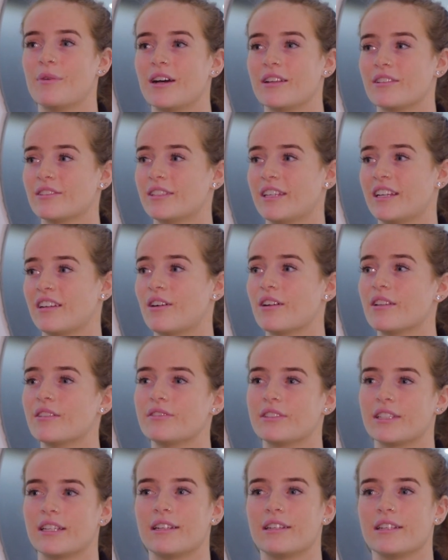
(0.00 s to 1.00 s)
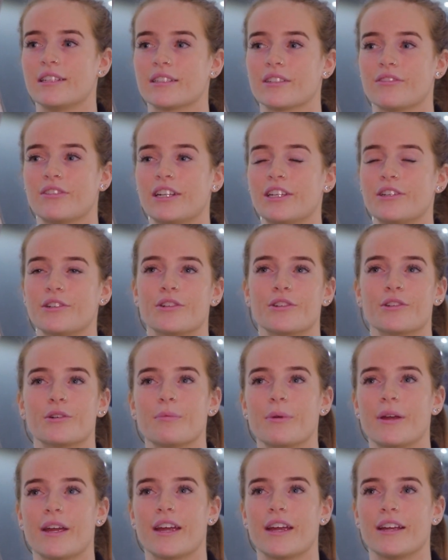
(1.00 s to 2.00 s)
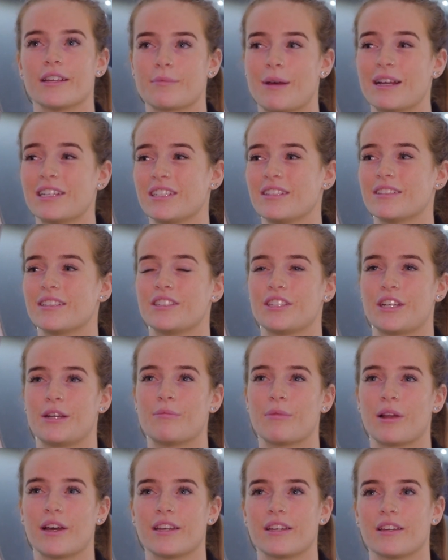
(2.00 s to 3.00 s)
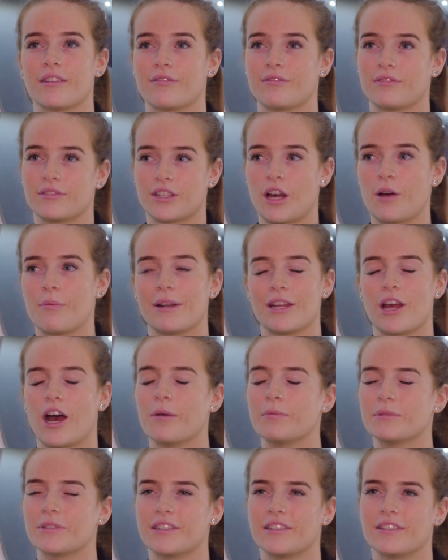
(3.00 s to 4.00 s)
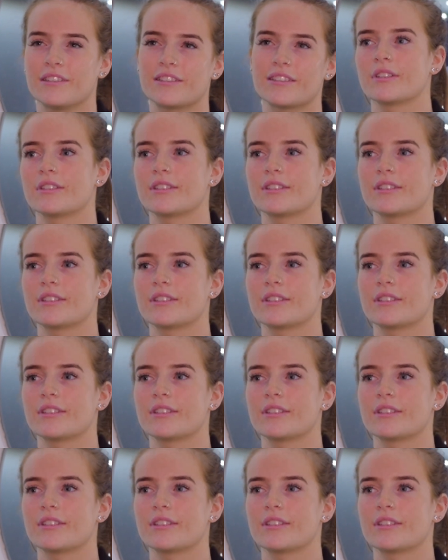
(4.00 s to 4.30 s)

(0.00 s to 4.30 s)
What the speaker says: I just think all the facilities are really good up here, especially in the gym, like, you've so many options.